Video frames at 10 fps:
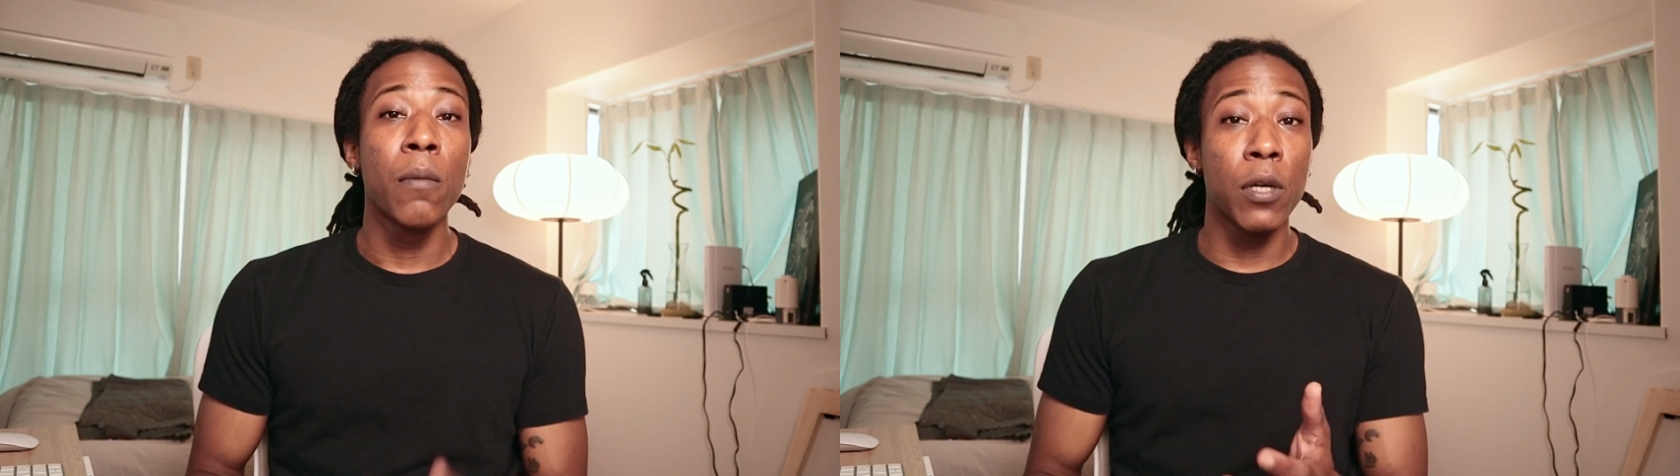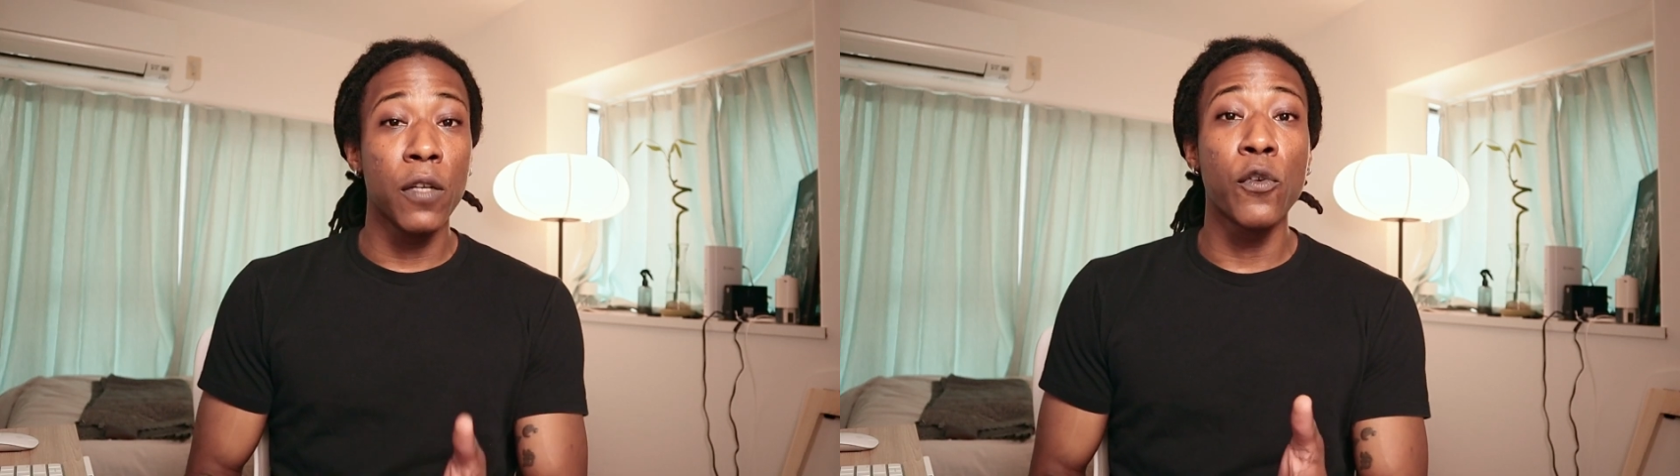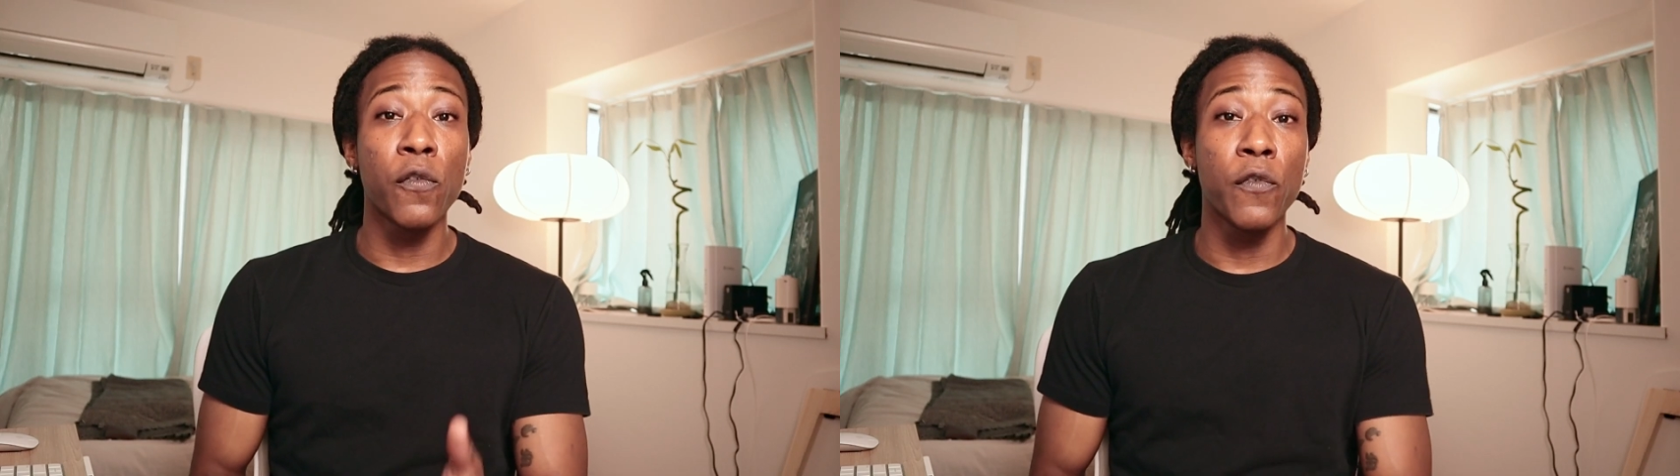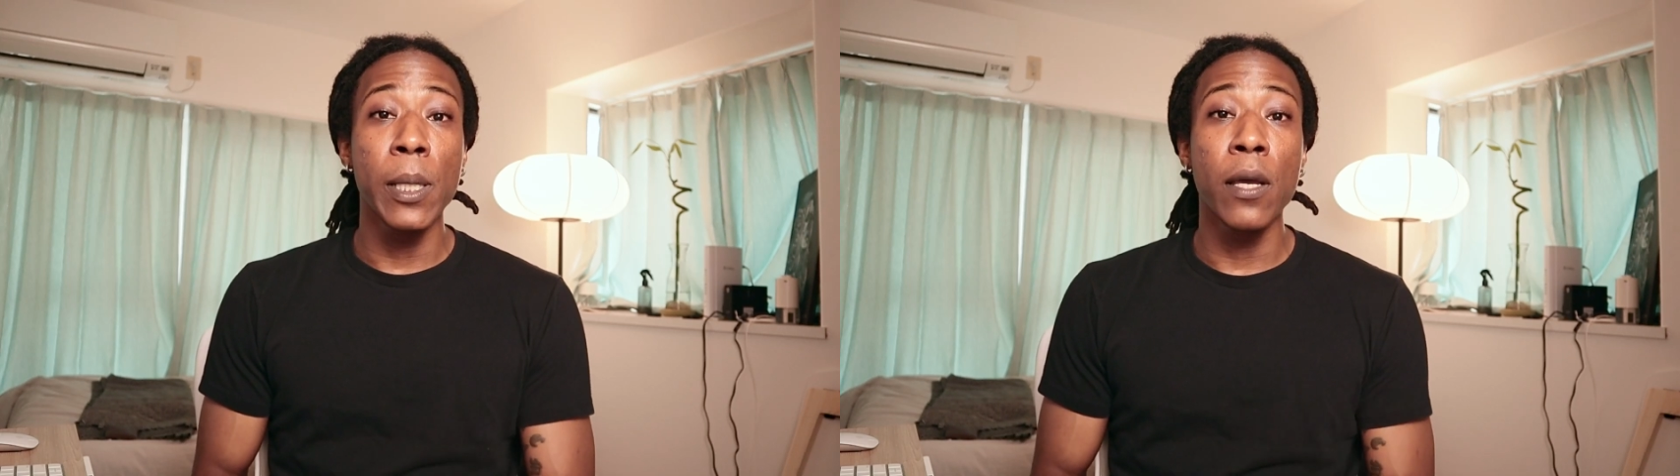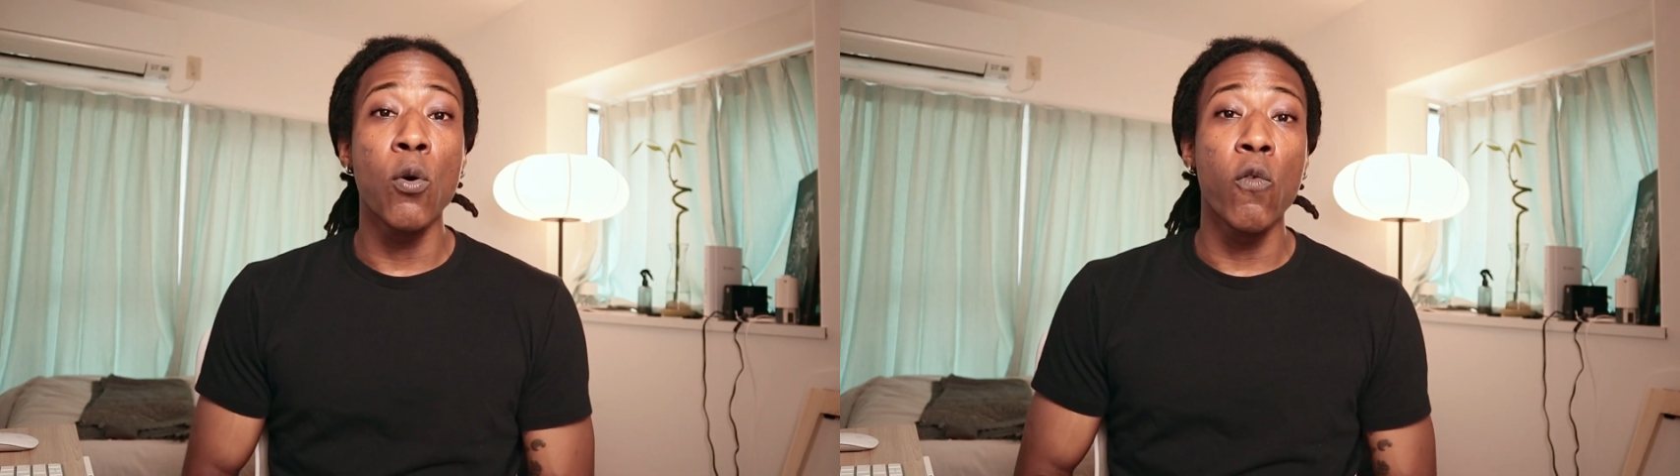But if you're
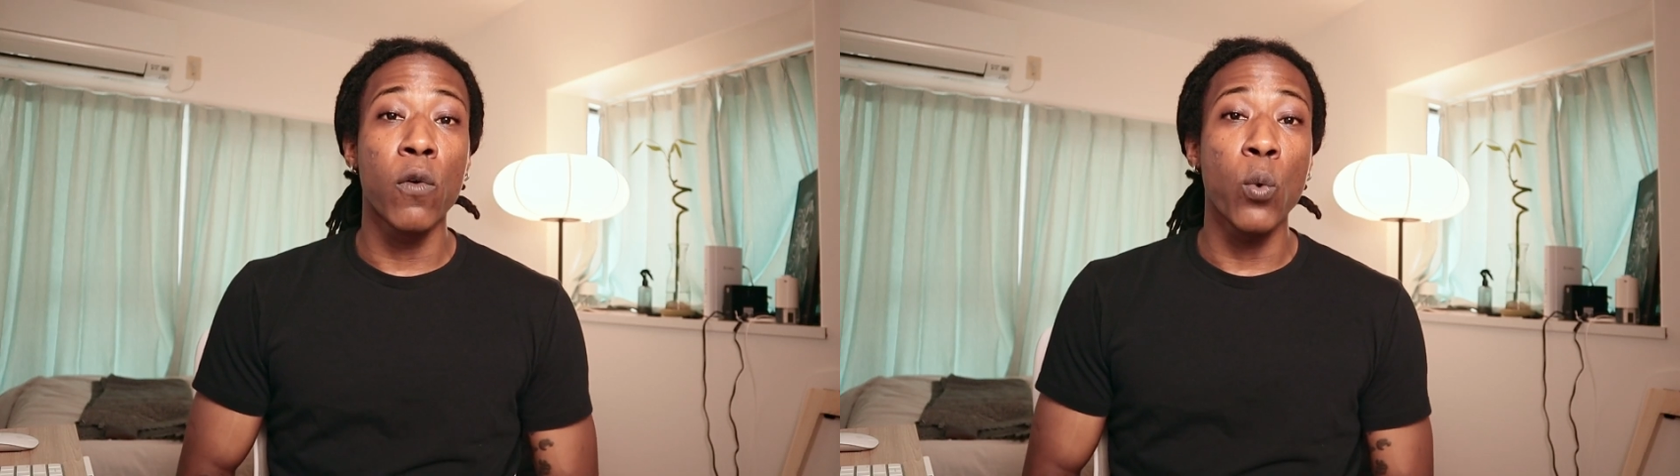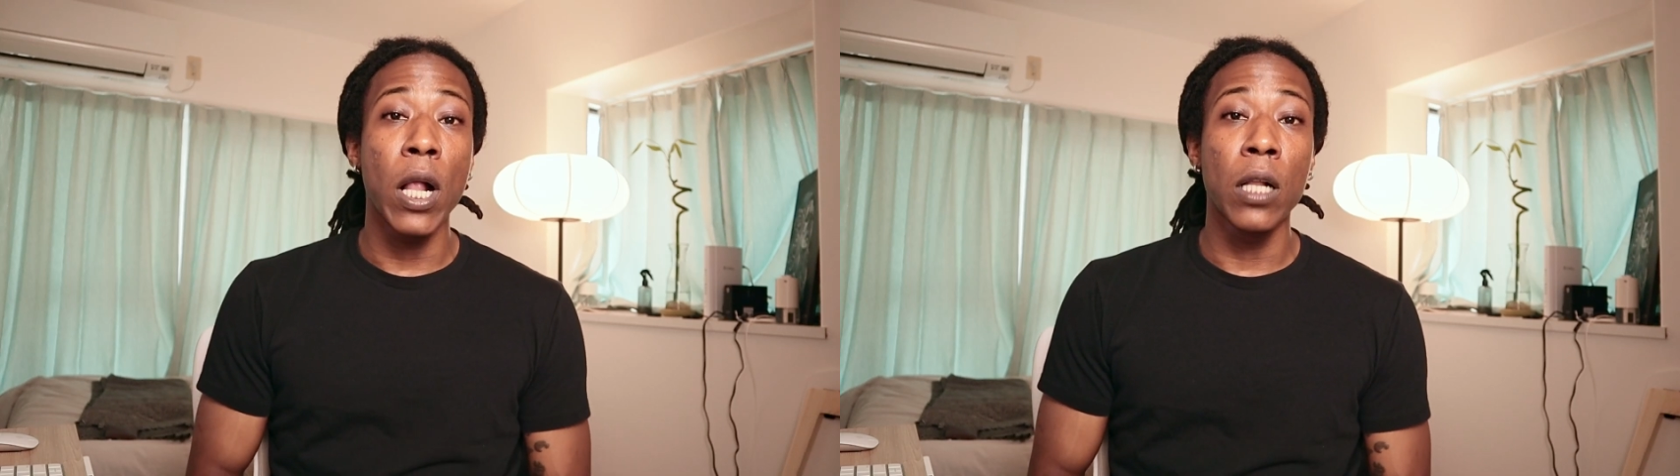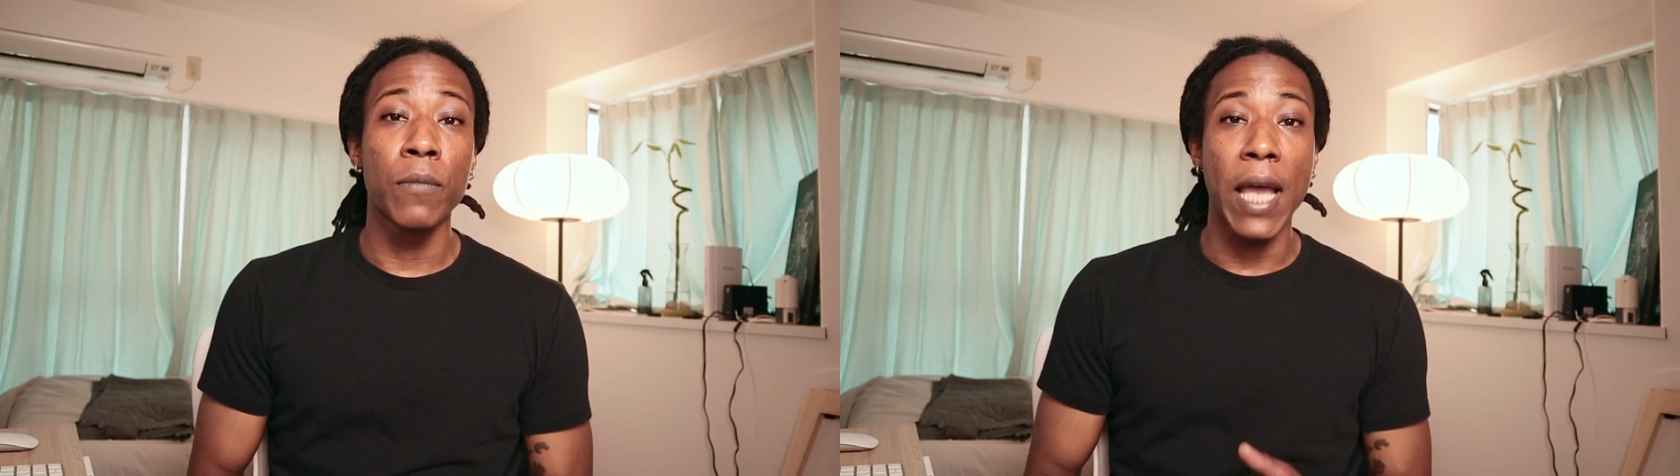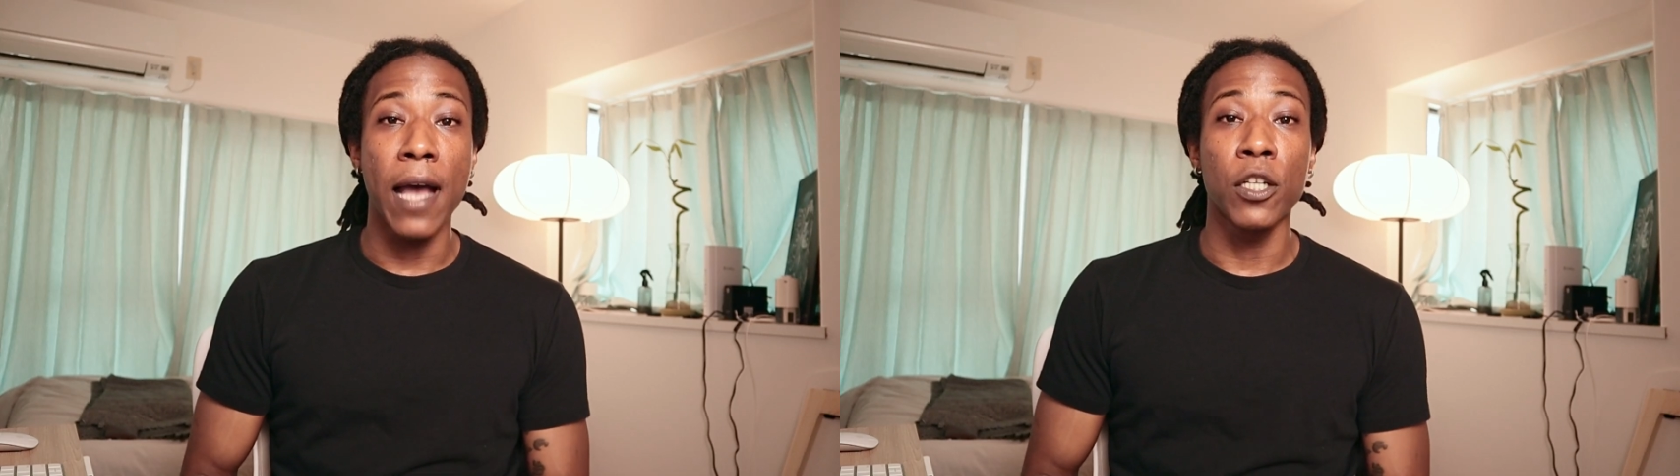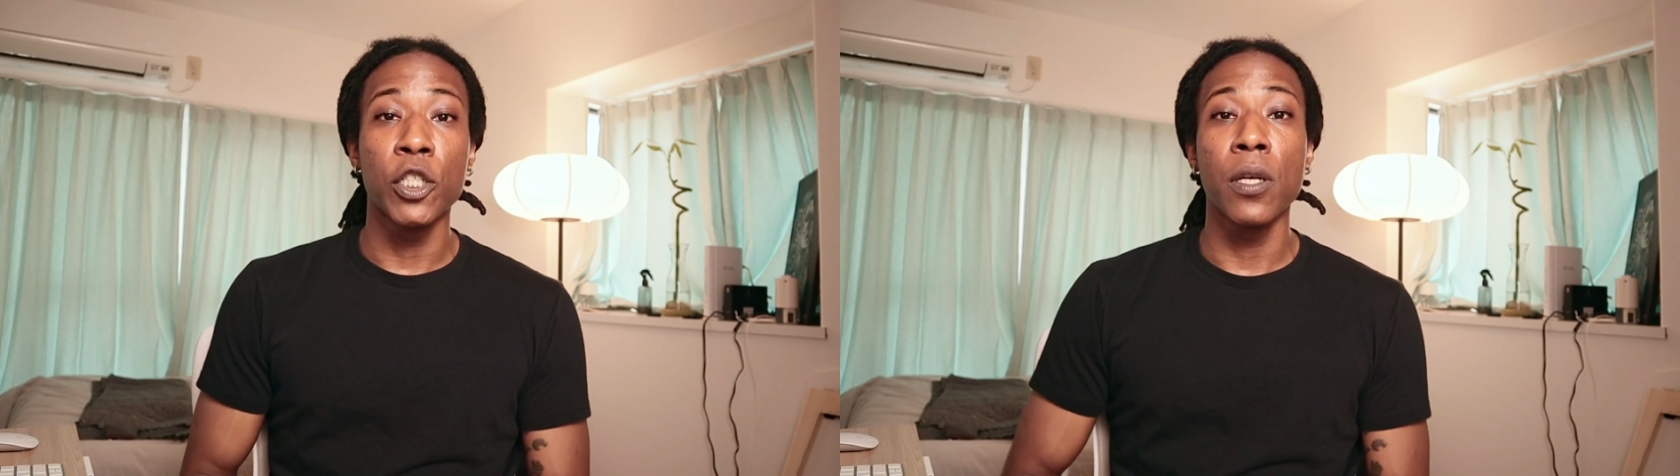feeling overwhelmed,
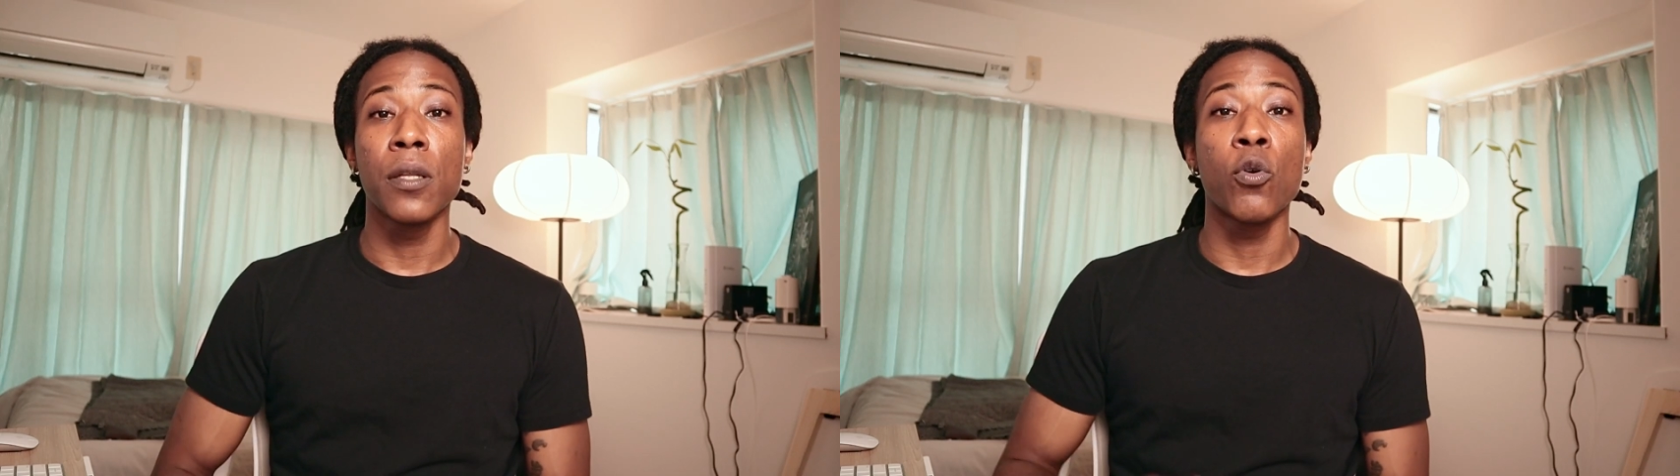anxious,